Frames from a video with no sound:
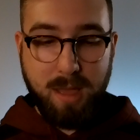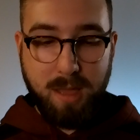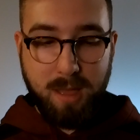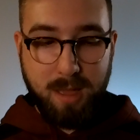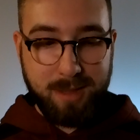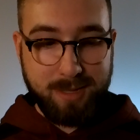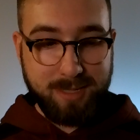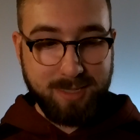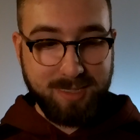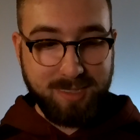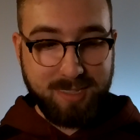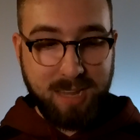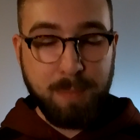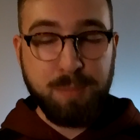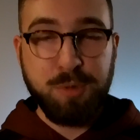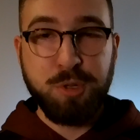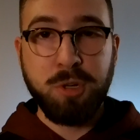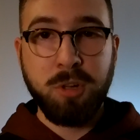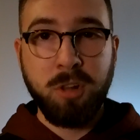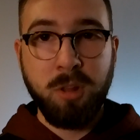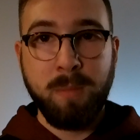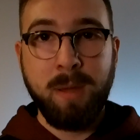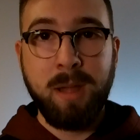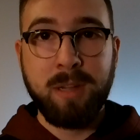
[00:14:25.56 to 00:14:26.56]

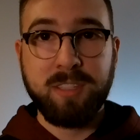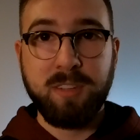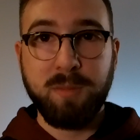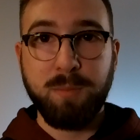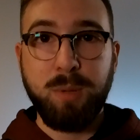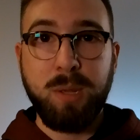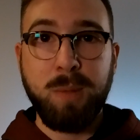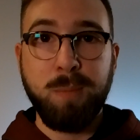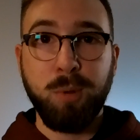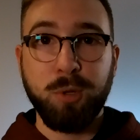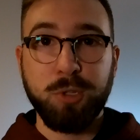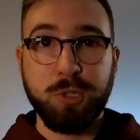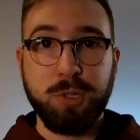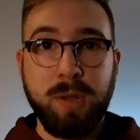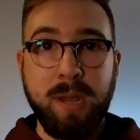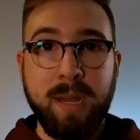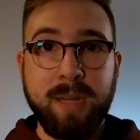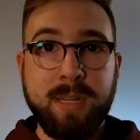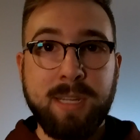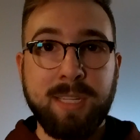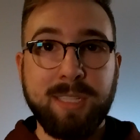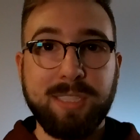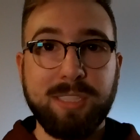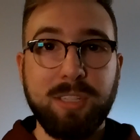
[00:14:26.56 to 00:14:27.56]
exceptional amounts of people
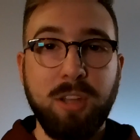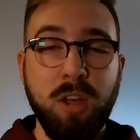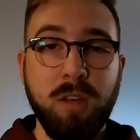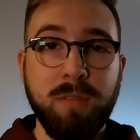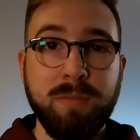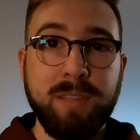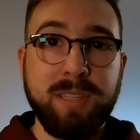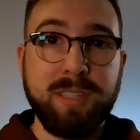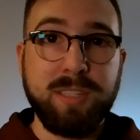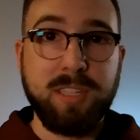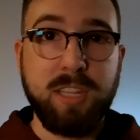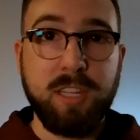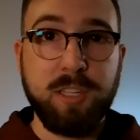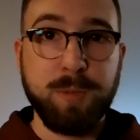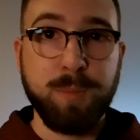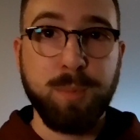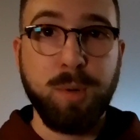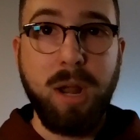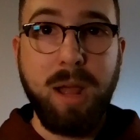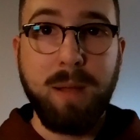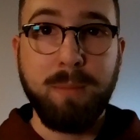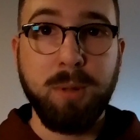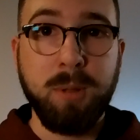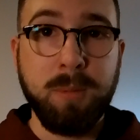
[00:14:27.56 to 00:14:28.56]
trying to solve this
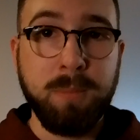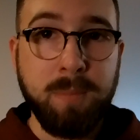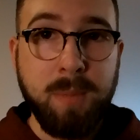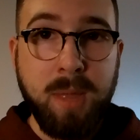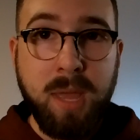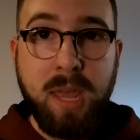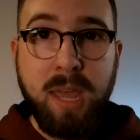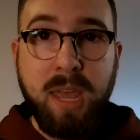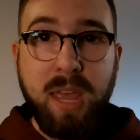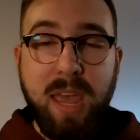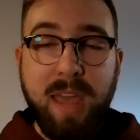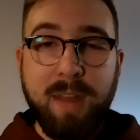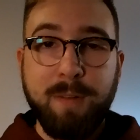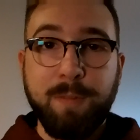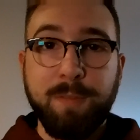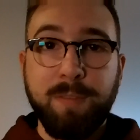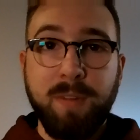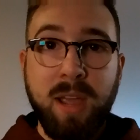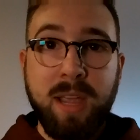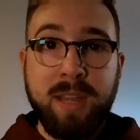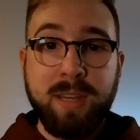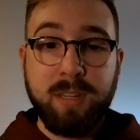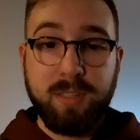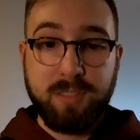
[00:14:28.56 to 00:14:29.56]
problem and
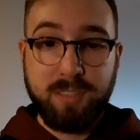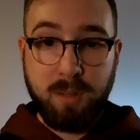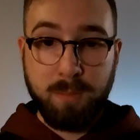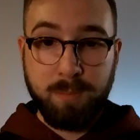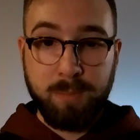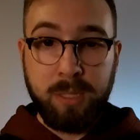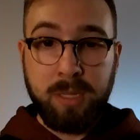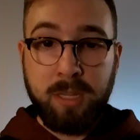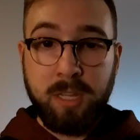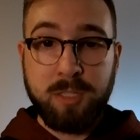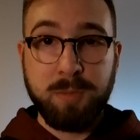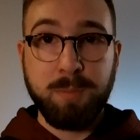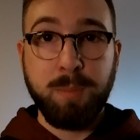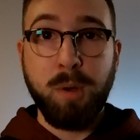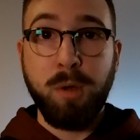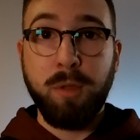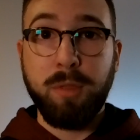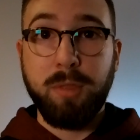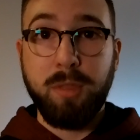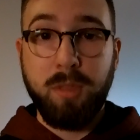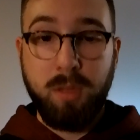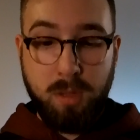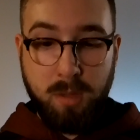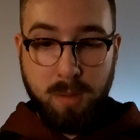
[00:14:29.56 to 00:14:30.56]
find something that's
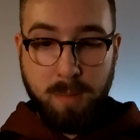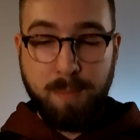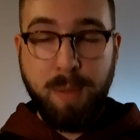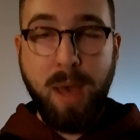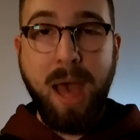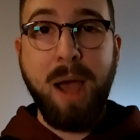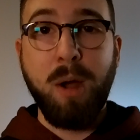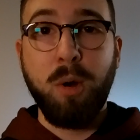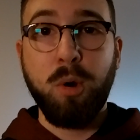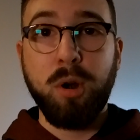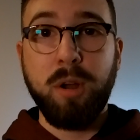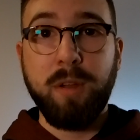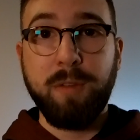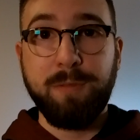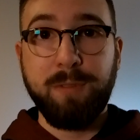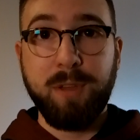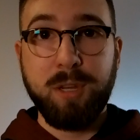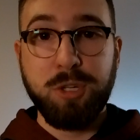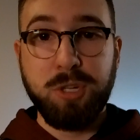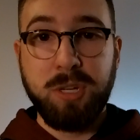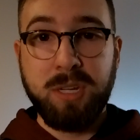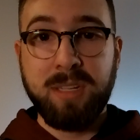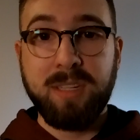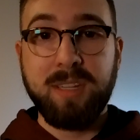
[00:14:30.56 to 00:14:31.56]
both power
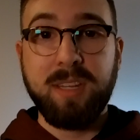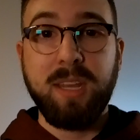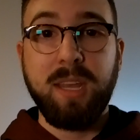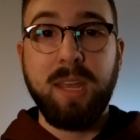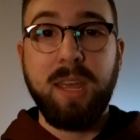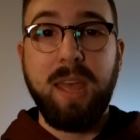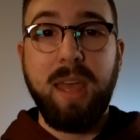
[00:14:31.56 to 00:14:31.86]
efficient